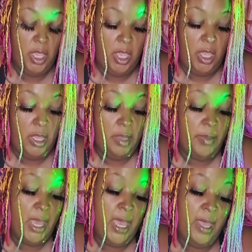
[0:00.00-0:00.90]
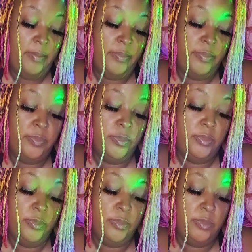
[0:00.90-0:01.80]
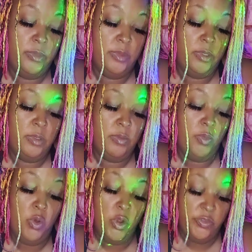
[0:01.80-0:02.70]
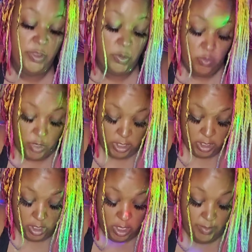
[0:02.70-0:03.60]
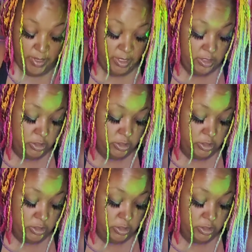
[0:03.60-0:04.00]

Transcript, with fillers: Um, um, more than one karmic.